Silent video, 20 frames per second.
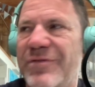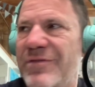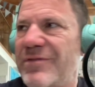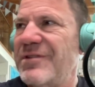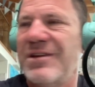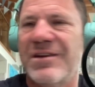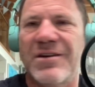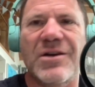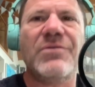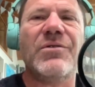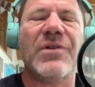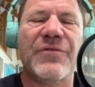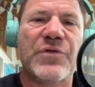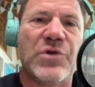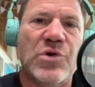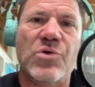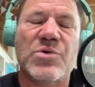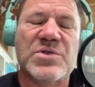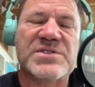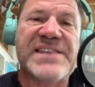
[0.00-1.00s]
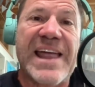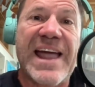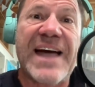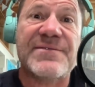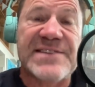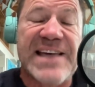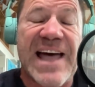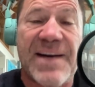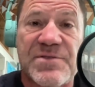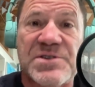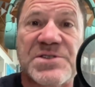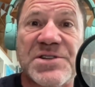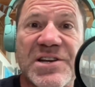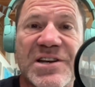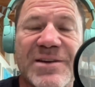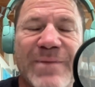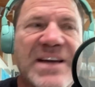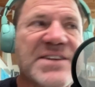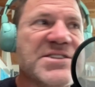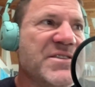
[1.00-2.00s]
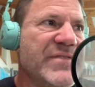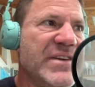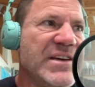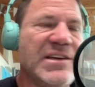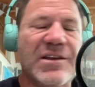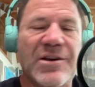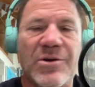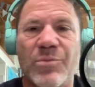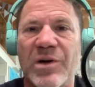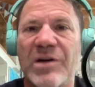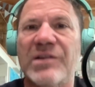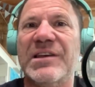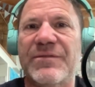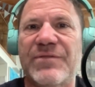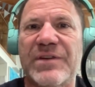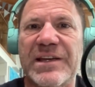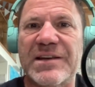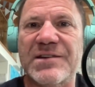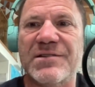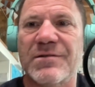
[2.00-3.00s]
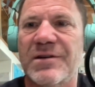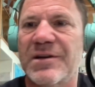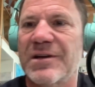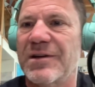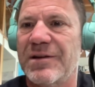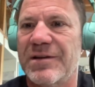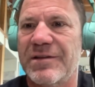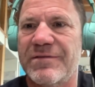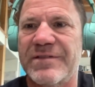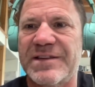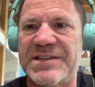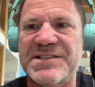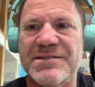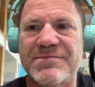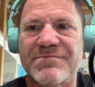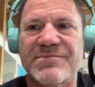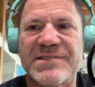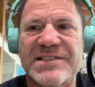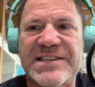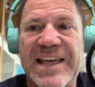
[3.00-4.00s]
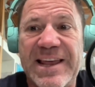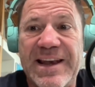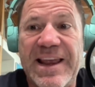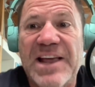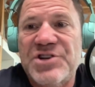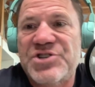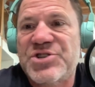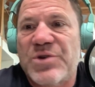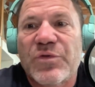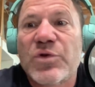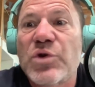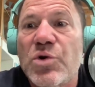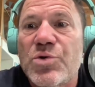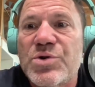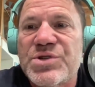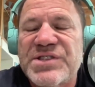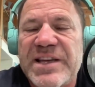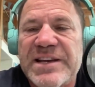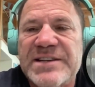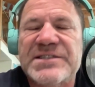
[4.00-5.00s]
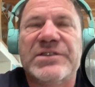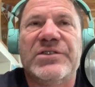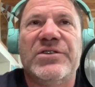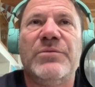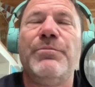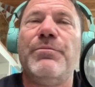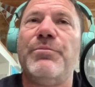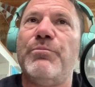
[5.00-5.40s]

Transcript: And, of course they have to have a certain amount of it. We are living in this day and age. So of course they do.